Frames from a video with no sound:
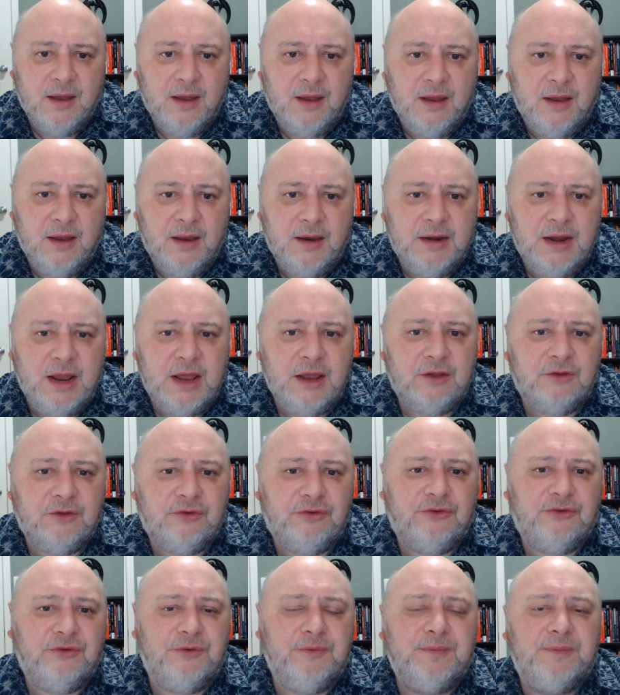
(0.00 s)

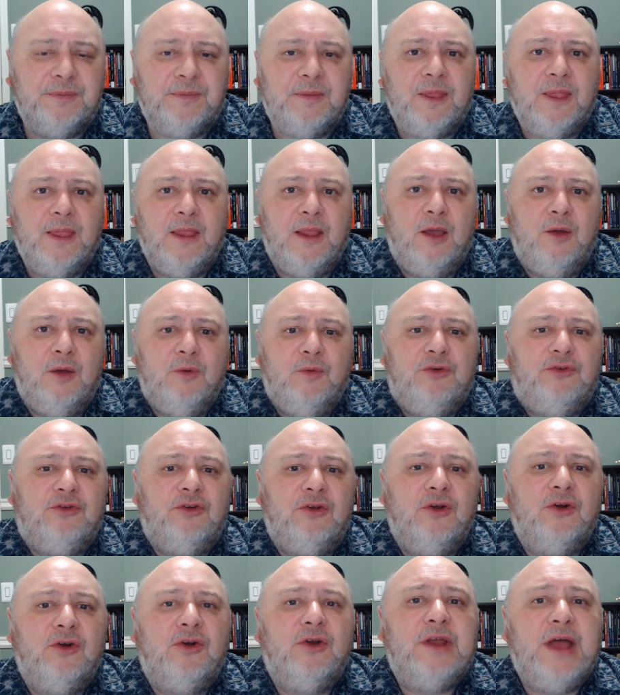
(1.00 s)
Next, we shall
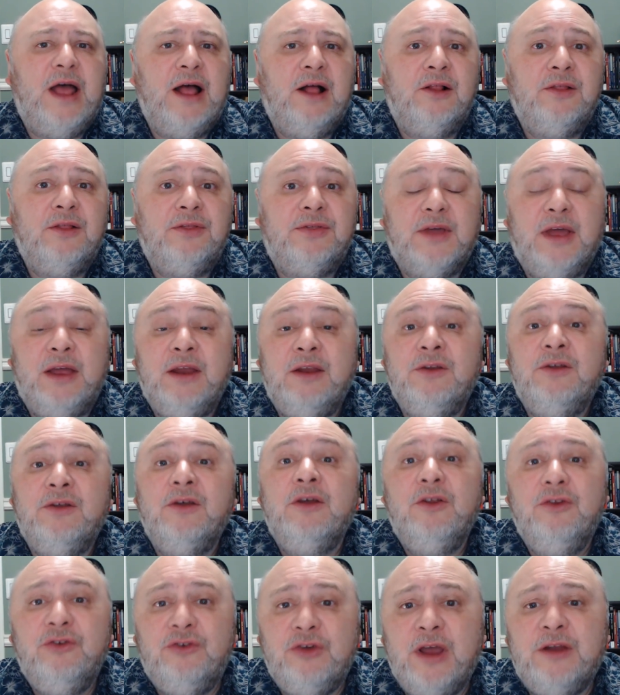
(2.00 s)
look at health and
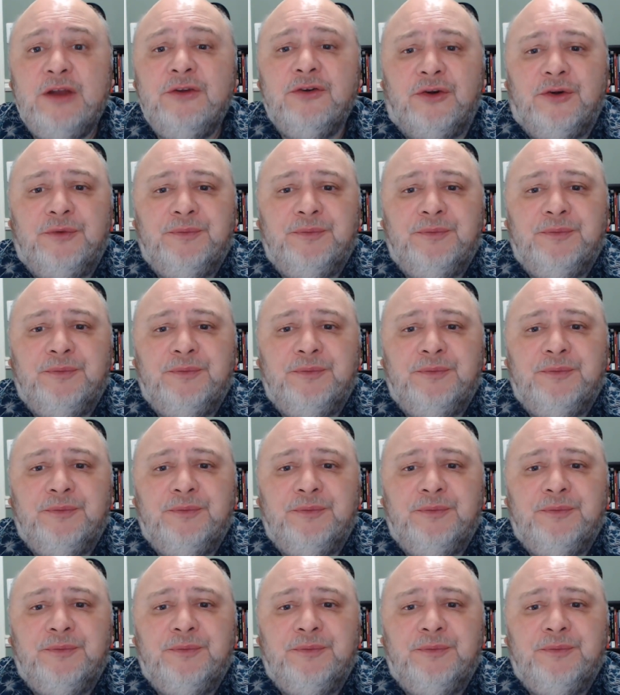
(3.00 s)
gender.